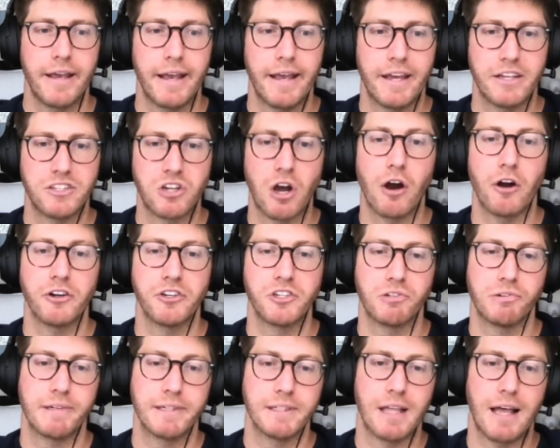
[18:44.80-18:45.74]
it's hard
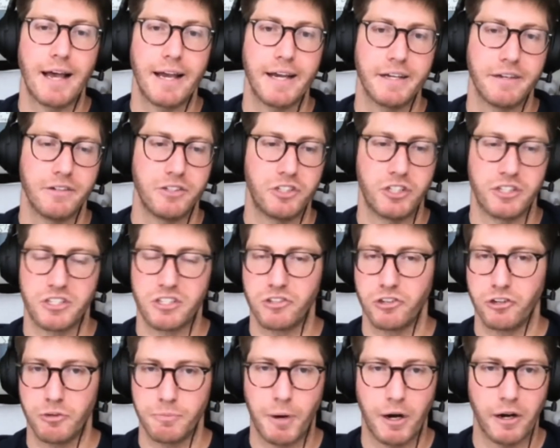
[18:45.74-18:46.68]
to rely on just
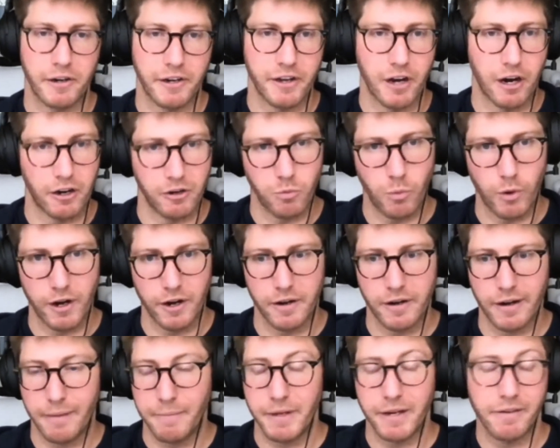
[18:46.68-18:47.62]
third-party
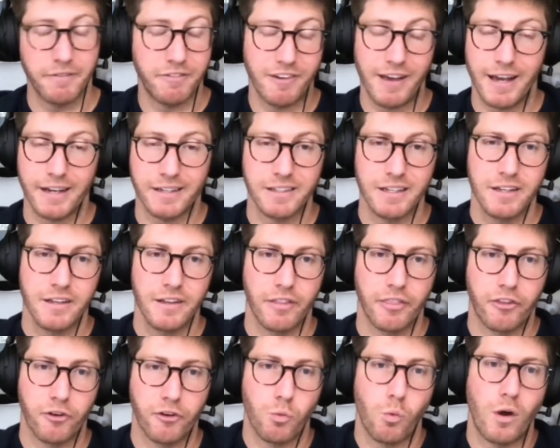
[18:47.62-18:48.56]
hardware. I mean, in fact,
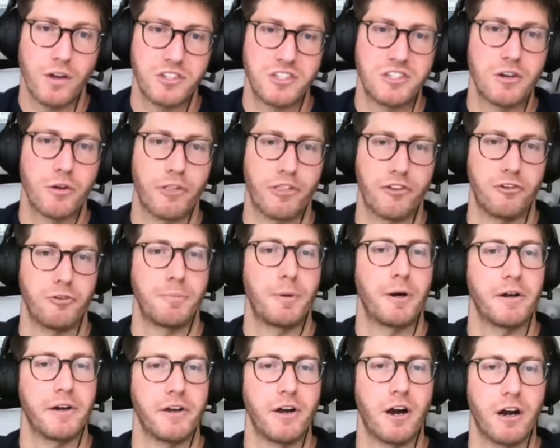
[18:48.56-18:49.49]
there was no
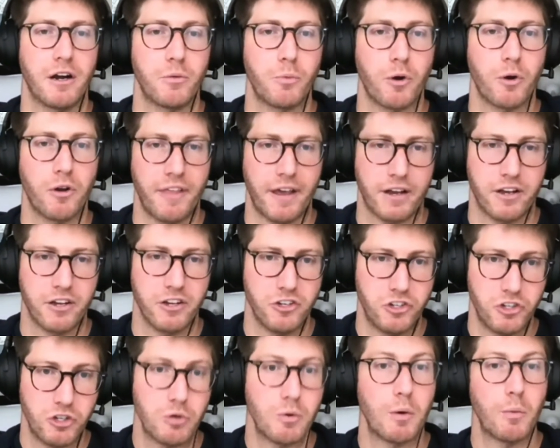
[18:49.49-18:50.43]
third-party hardware that
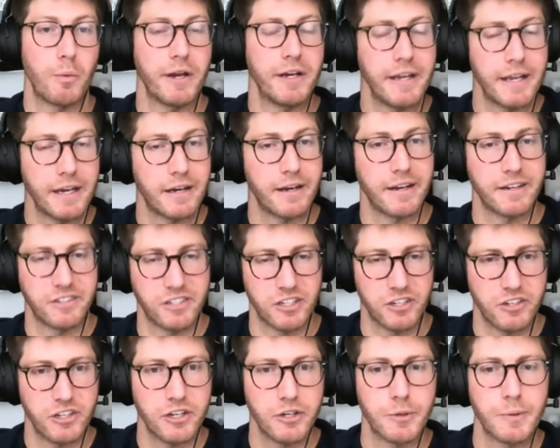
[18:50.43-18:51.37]
could do what we needed it to
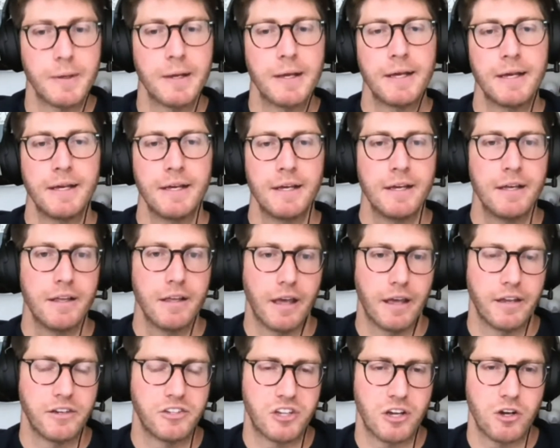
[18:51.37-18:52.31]
do.
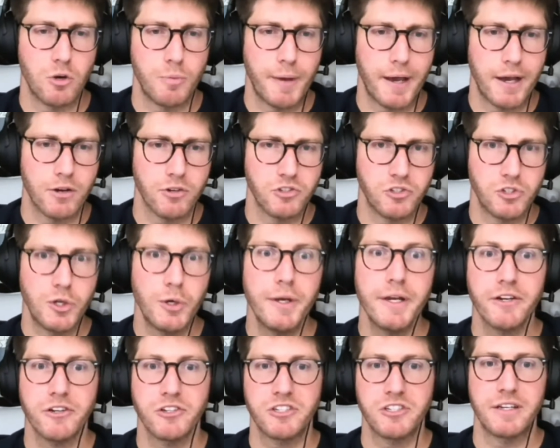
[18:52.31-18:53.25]
And so about 2
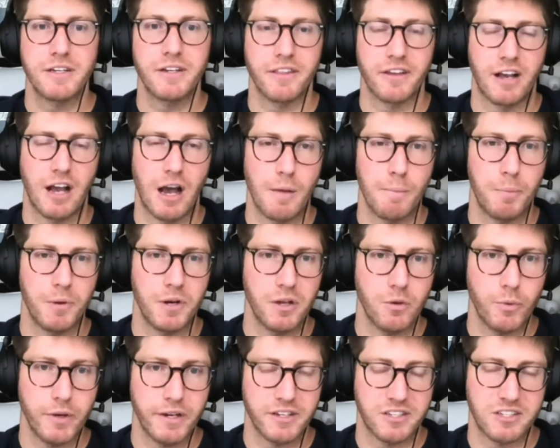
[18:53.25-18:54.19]
years into the
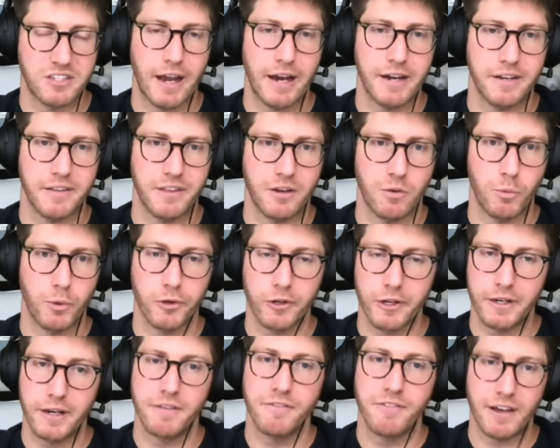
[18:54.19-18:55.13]
company, we decided that we were
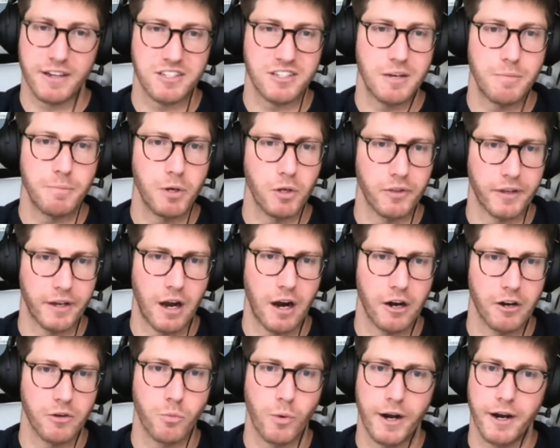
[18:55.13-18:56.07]
going to invest in building
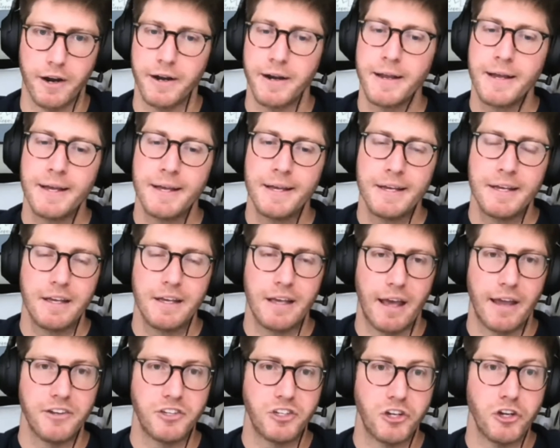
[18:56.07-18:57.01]
hardware.
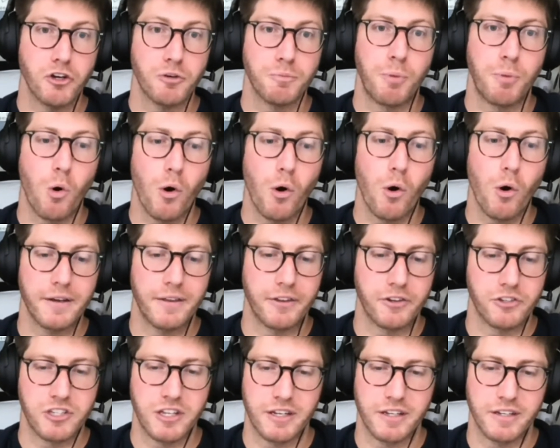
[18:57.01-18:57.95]
And to your point,
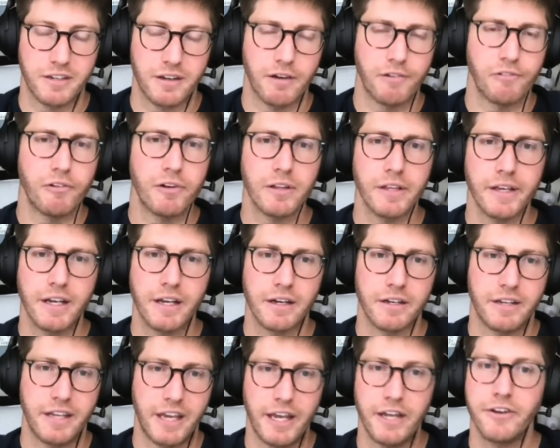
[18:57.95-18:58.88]
there's a really
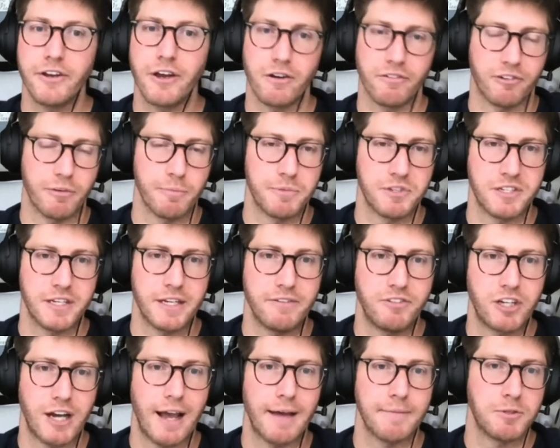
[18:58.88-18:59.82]
good keynote from
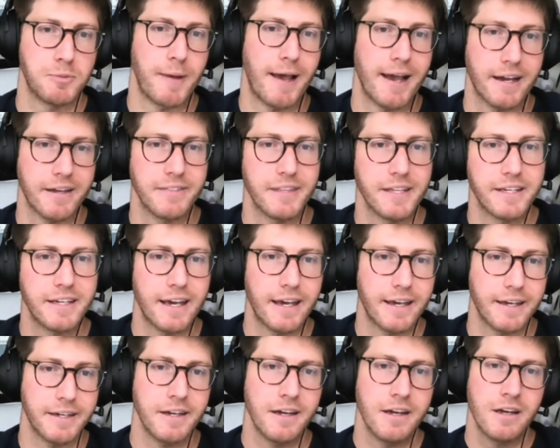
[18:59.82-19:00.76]
Steve Jobs back in the
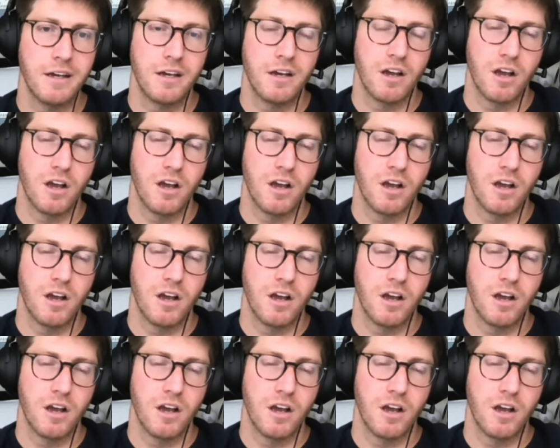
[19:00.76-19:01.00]
day